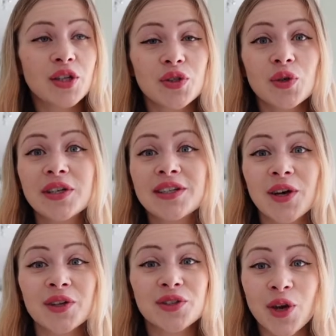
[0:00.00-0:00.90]
toddlers
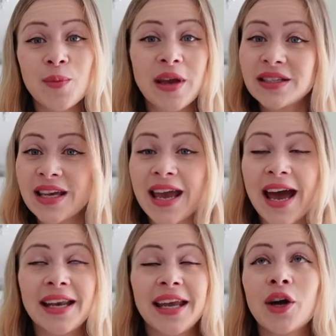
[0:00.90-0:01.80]
are so messy
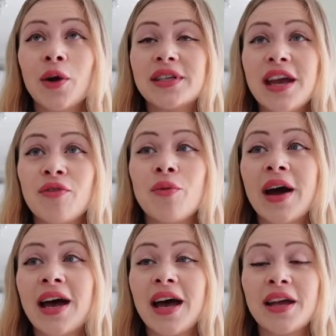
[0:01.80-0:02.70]
and it goes
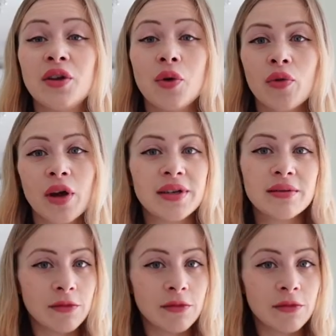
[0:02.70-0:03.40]
everywhere and although